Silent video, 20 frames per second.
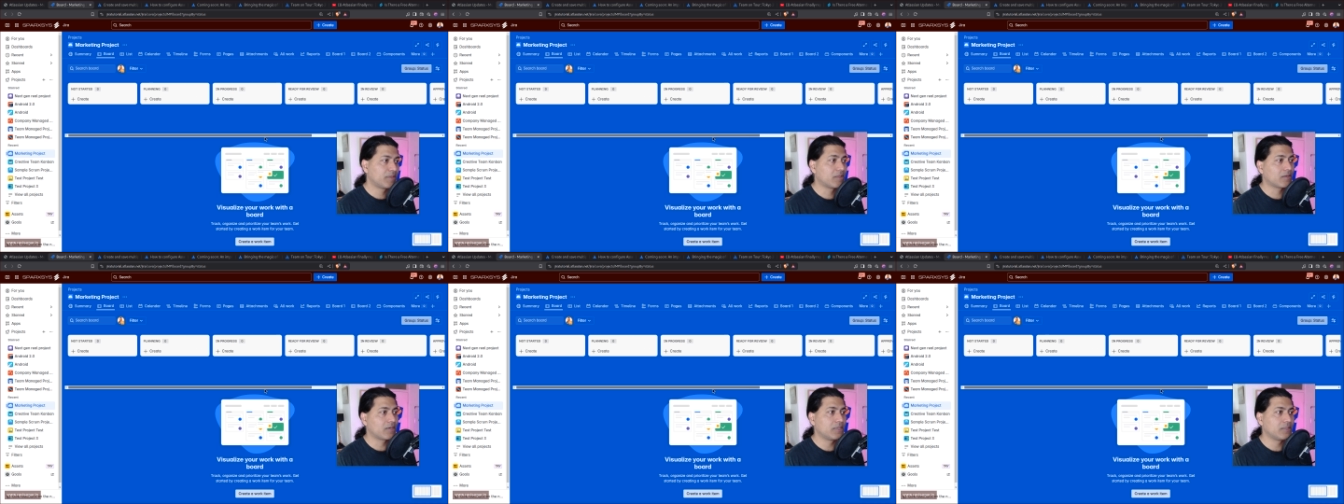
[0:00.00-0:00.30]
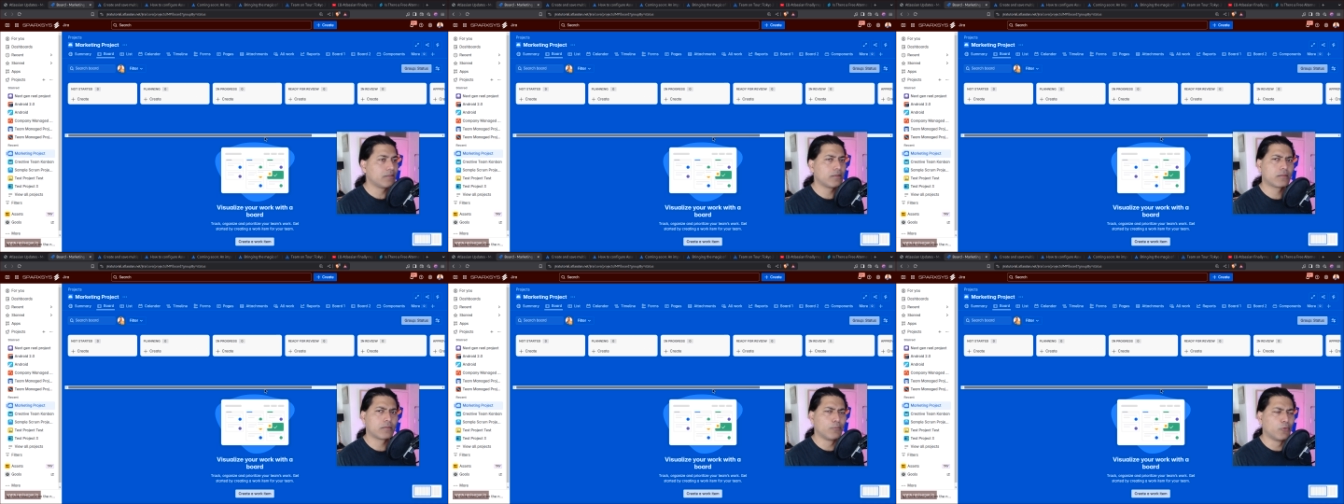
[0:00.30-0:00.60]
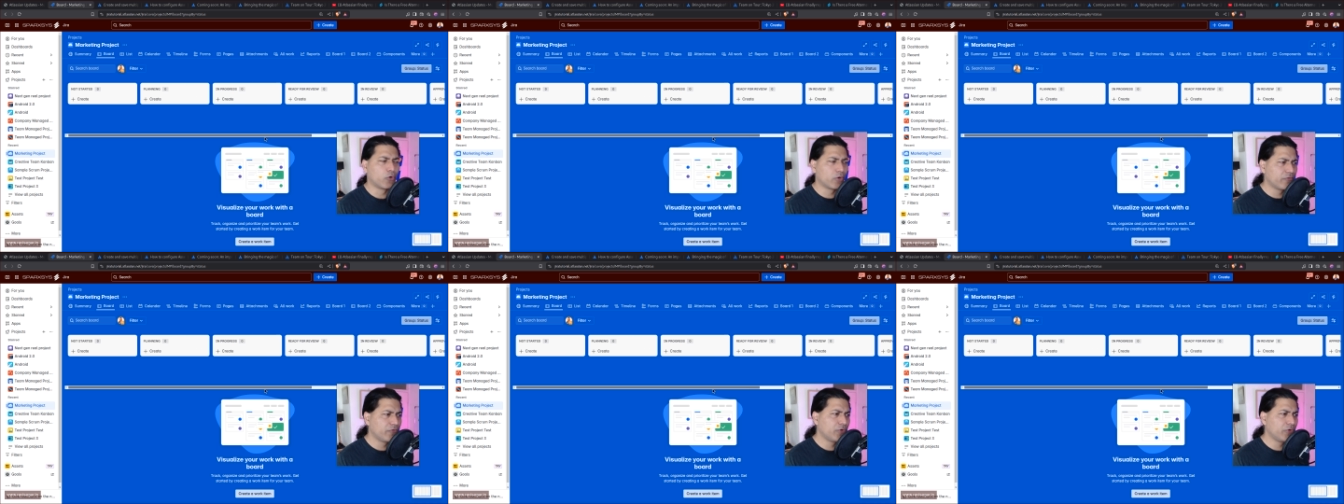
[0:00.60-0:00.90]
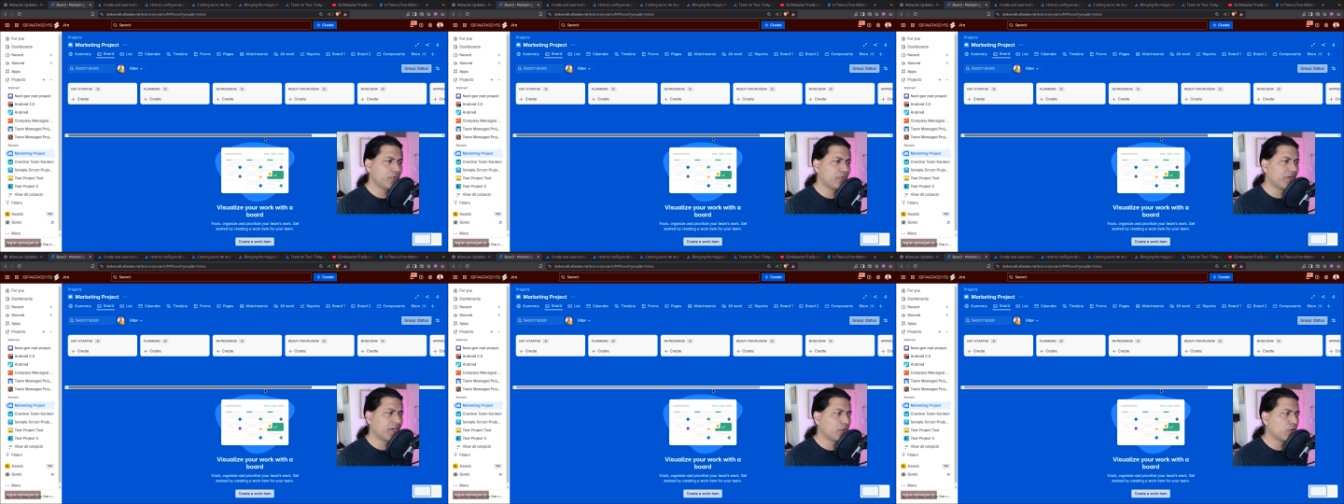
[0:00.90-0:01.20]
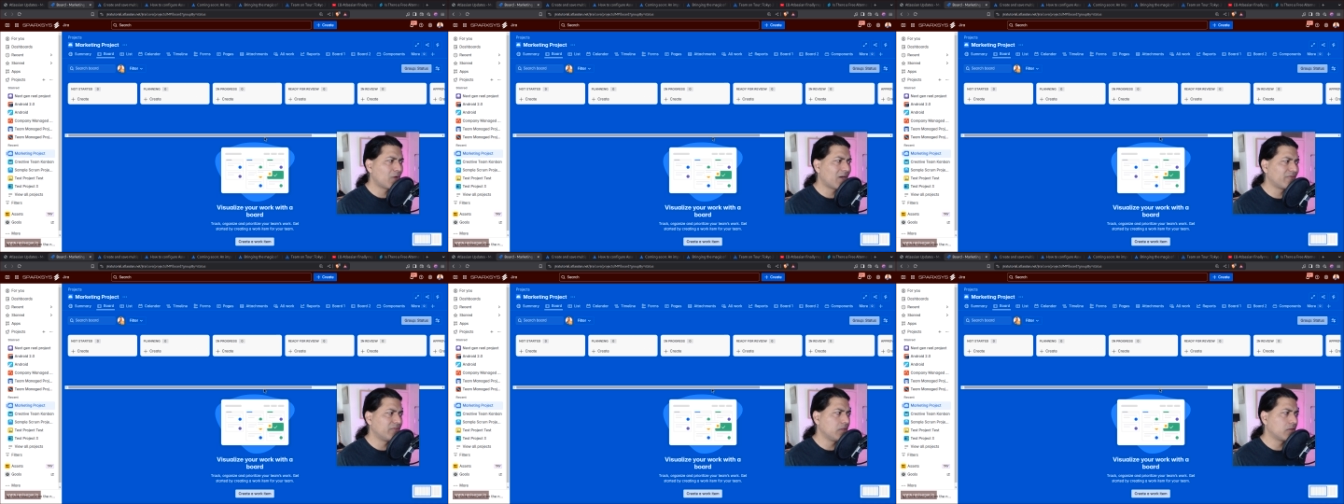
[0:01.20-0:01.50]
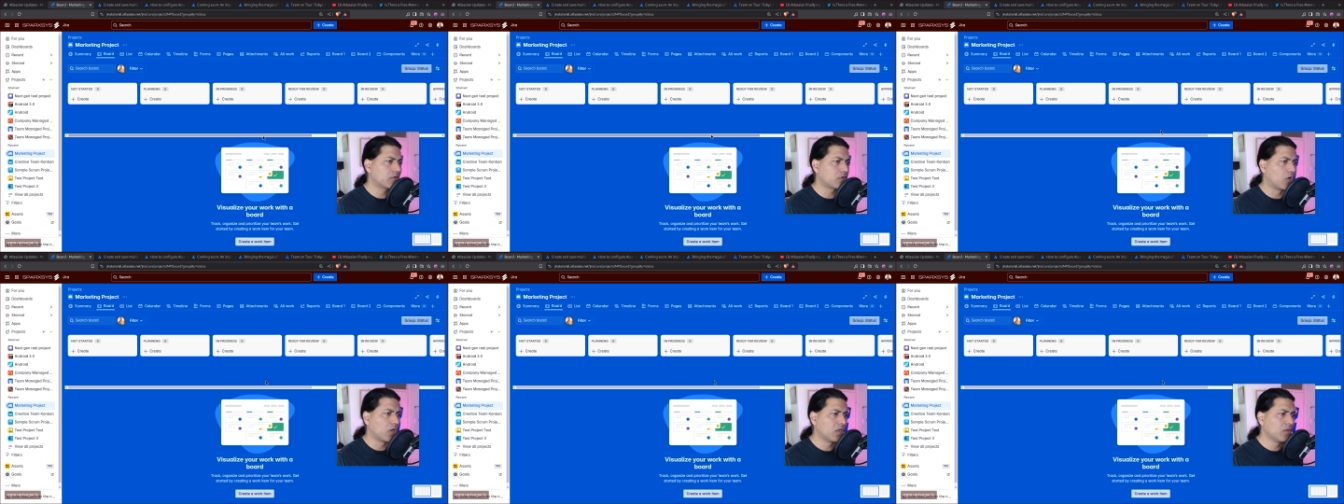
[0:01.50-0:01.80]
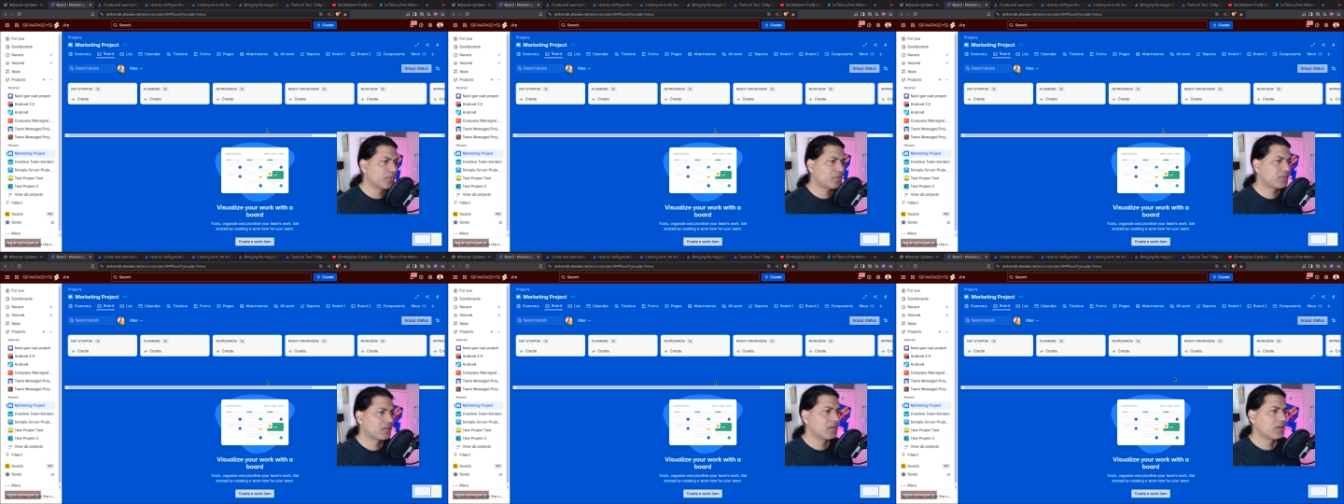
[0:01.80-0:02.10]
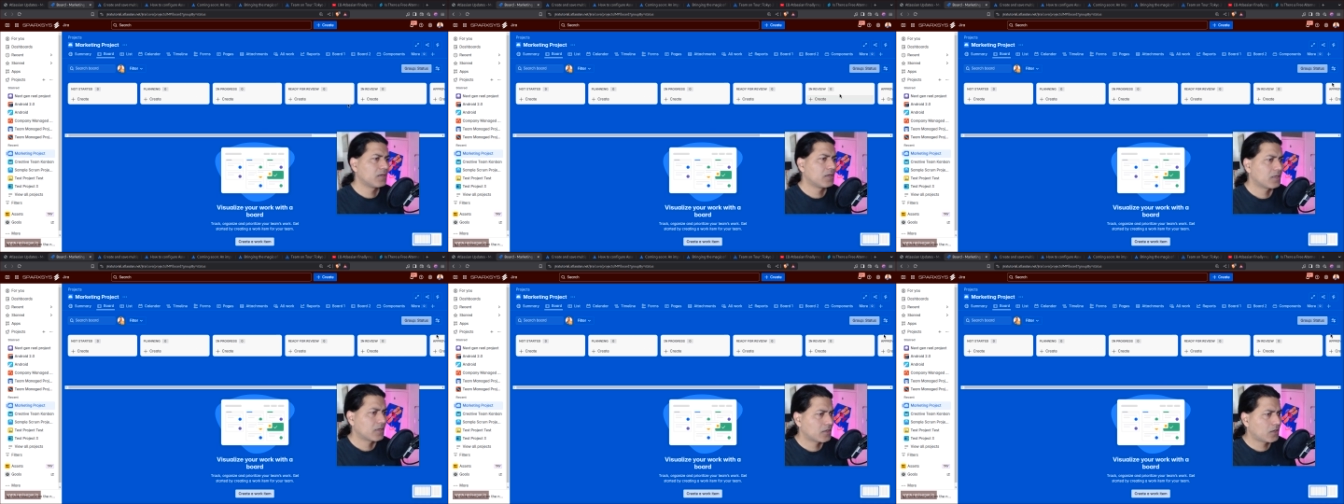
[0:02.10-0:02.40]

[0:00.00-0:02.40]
basically this board view where you have these columns.